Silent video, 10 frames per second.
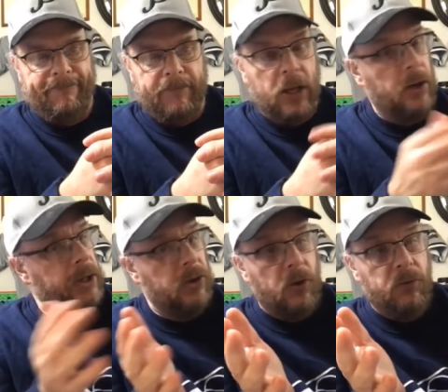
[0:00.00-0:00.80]
you know,
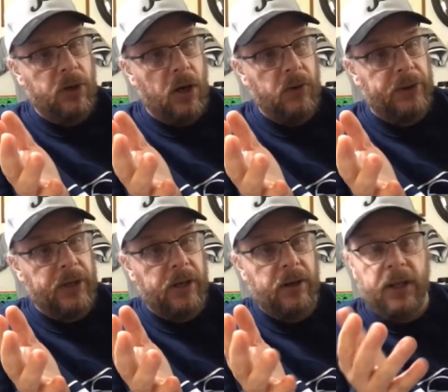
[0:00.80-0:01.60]
you don't know that
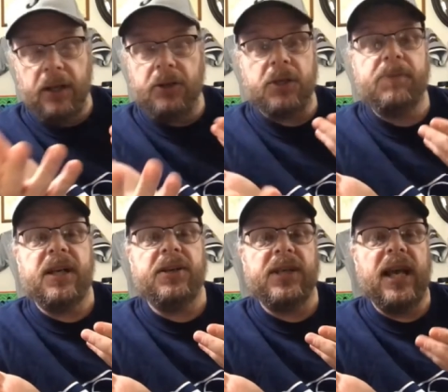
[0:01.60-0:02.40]
they're just
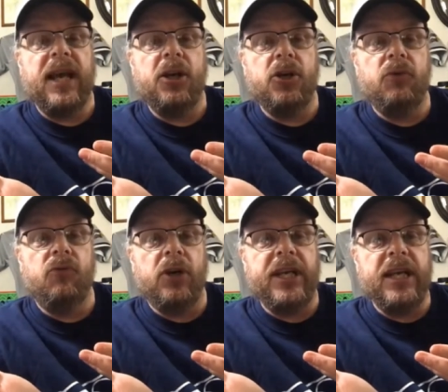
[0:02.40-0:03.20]
because they had a good
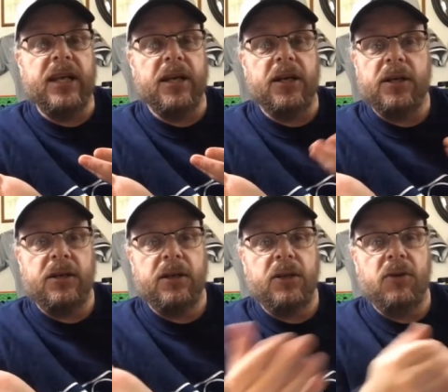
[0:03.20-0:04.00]
rookie year.
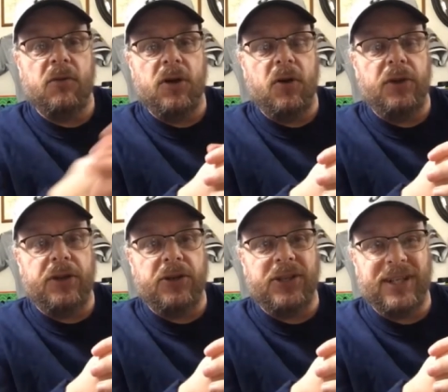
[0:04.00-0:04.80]
You don't know that
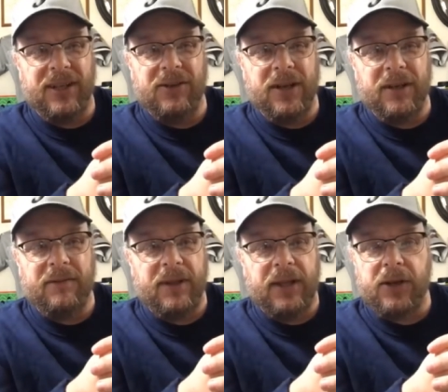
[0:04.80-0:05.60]
they're still gonna
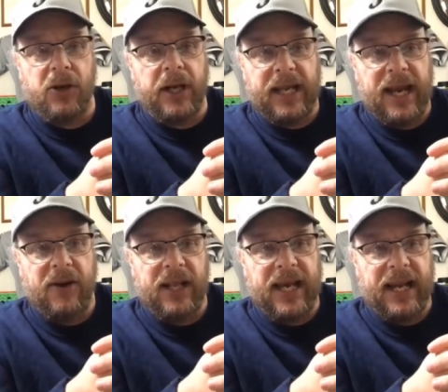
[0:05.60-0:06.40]
that they're gonna
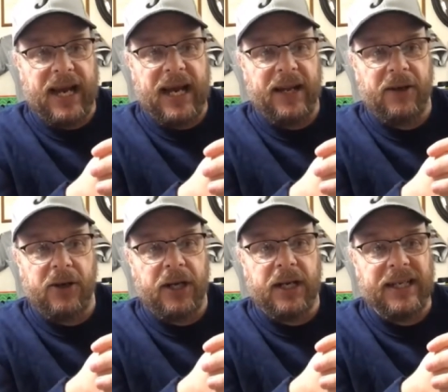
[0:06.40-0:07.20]
carry that on and they're
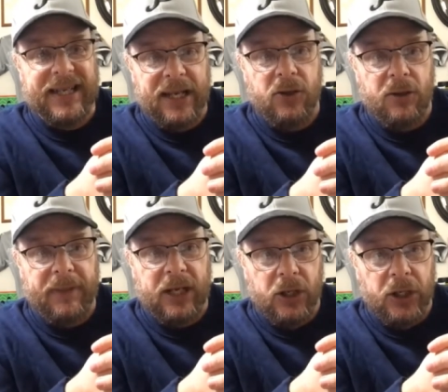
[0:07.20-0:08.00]
gonna continue to
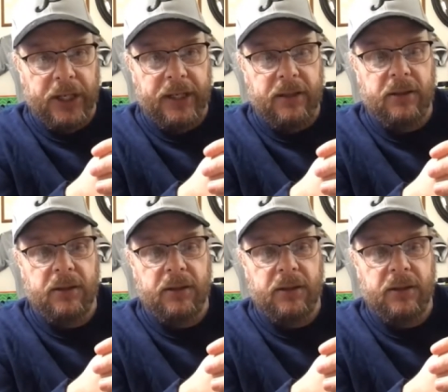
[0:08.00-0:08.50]
be good.